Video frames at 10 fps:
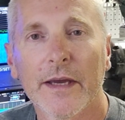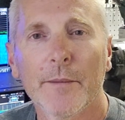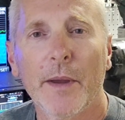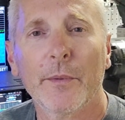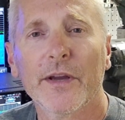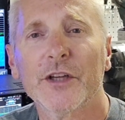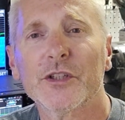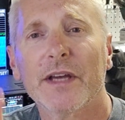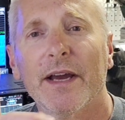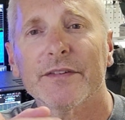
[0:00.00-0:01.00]
maybe I'll catch
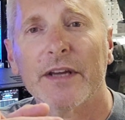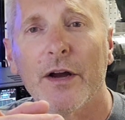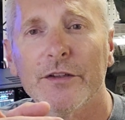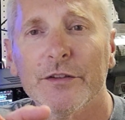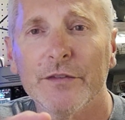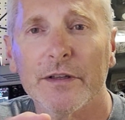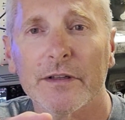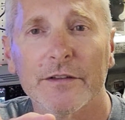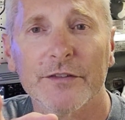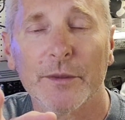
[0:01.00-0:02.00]
you guys at
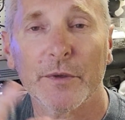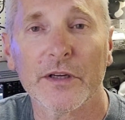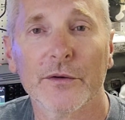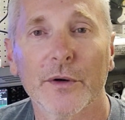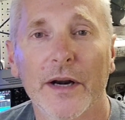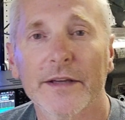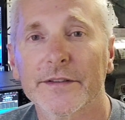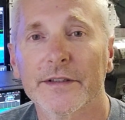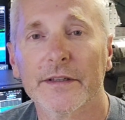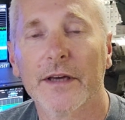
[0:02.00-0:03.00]
Huntsville if some of you are at
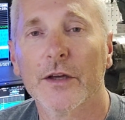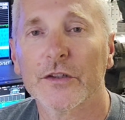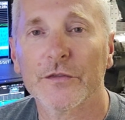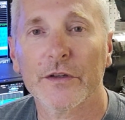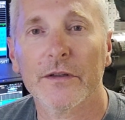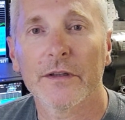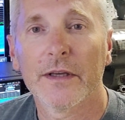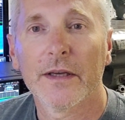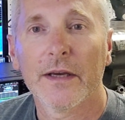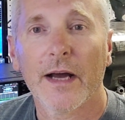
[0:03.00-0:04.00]
Huntsville.
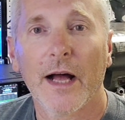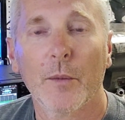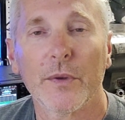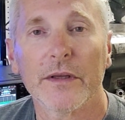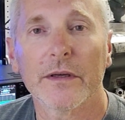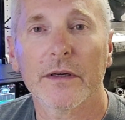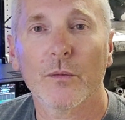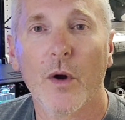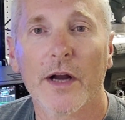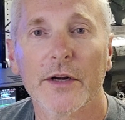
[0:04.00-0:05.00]
I'll be
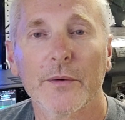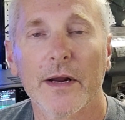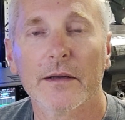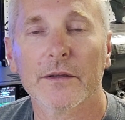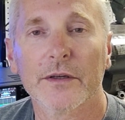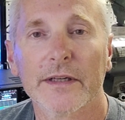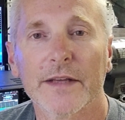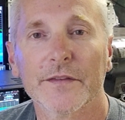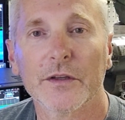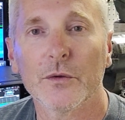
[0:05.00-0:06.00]
walking around looking
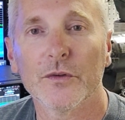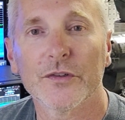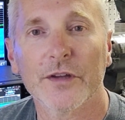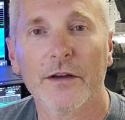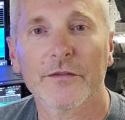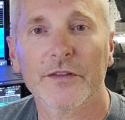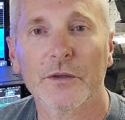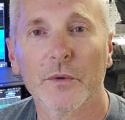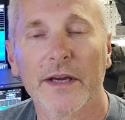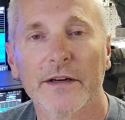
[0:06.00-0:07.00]
at the used stuff, seeing
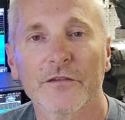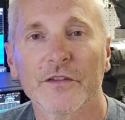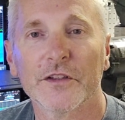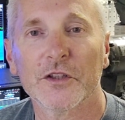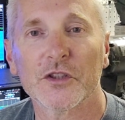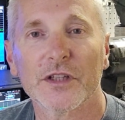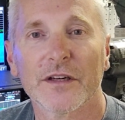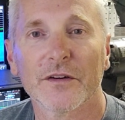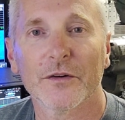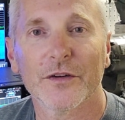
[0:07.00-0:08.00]
what kind of vintage
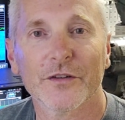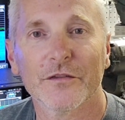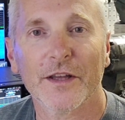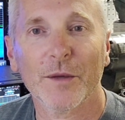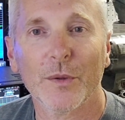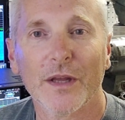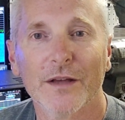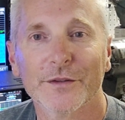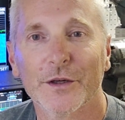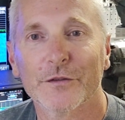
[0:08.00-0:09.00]
gear is available
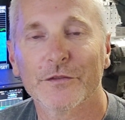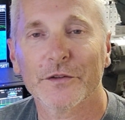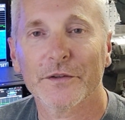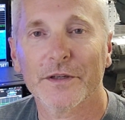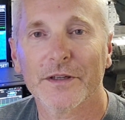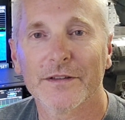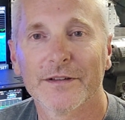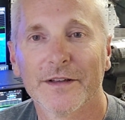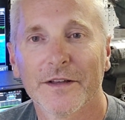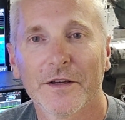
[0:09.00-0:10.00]
out there for
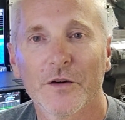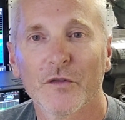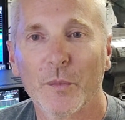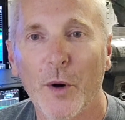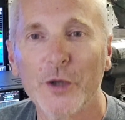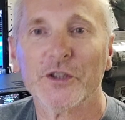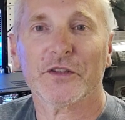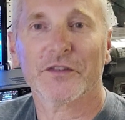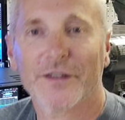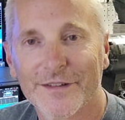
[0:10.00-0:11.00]

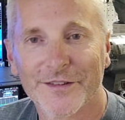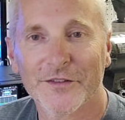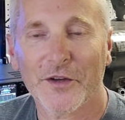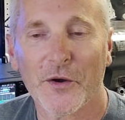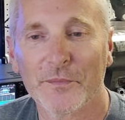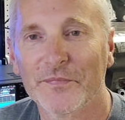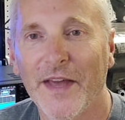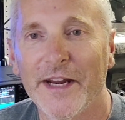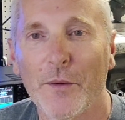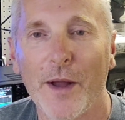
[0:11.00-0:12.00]
purchase. So
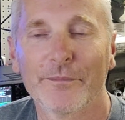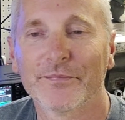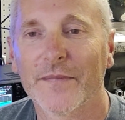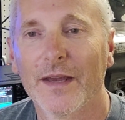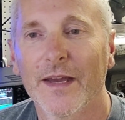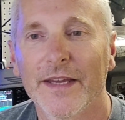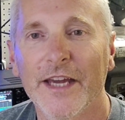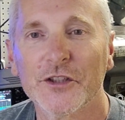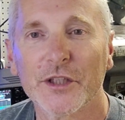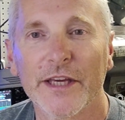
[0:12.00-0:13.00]
anyway,
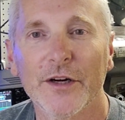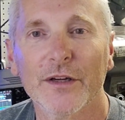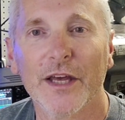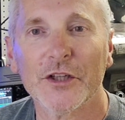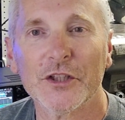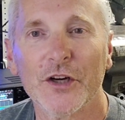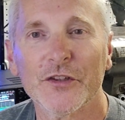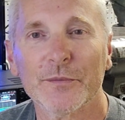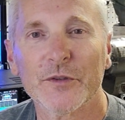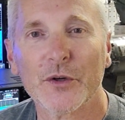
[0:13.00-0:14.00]
catch you later. Like, share,
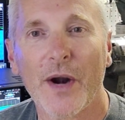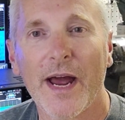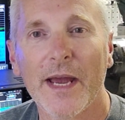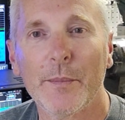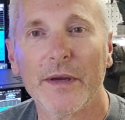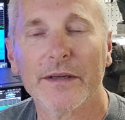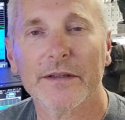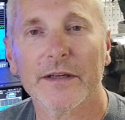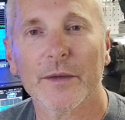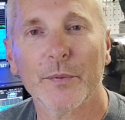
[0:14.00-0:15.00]
subscribe,
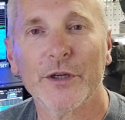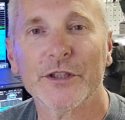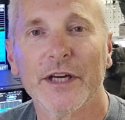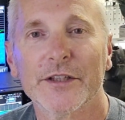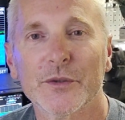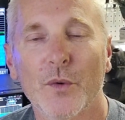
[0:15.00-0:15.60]
and appreciate you